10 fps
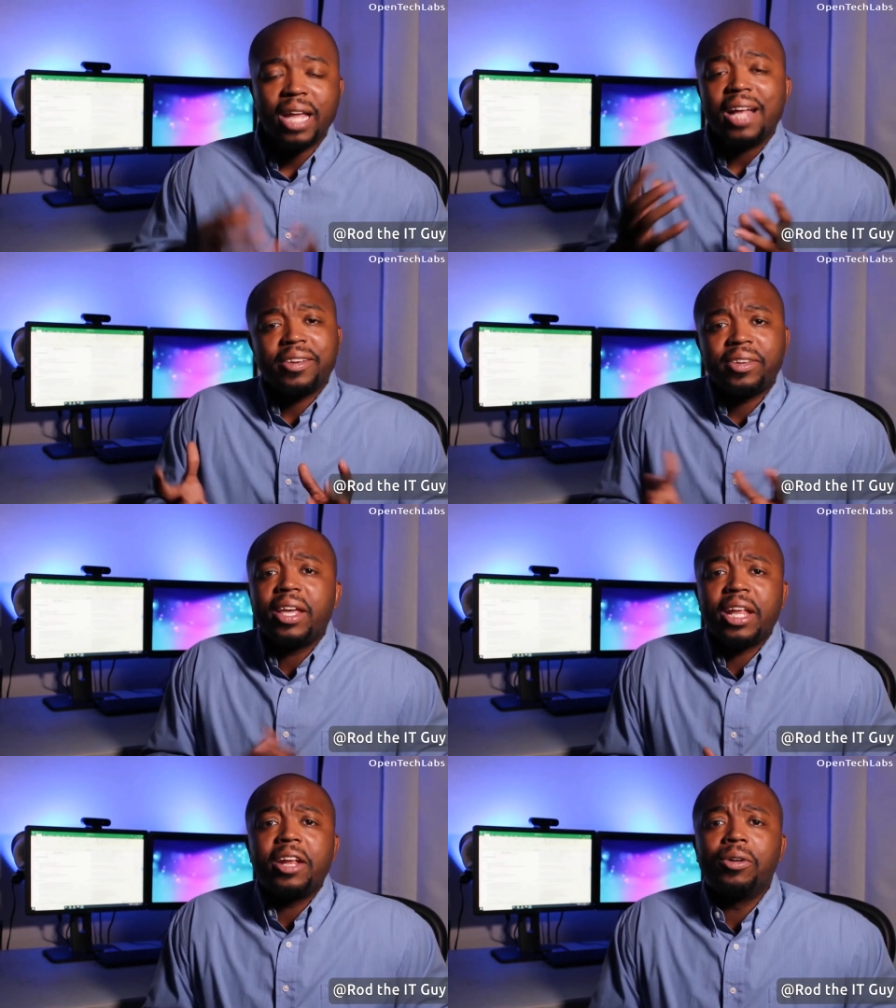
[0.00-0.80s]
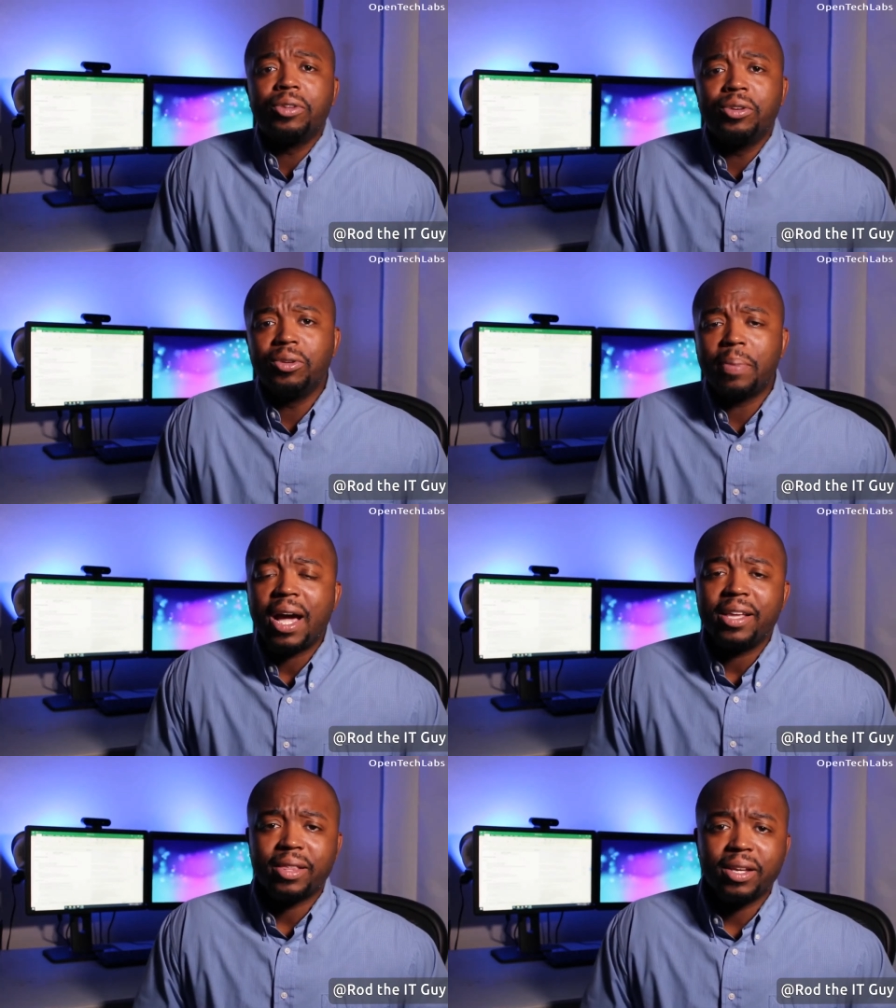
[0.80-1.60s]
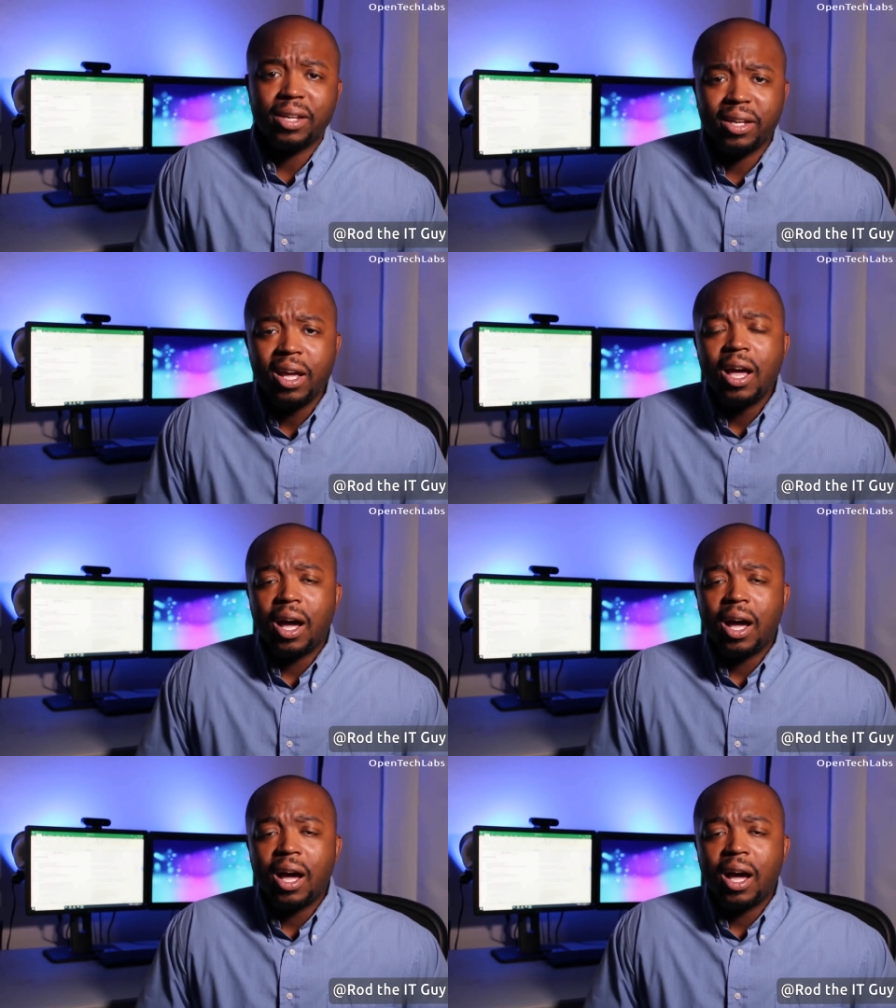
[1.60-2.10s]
Not to say they don't use Python.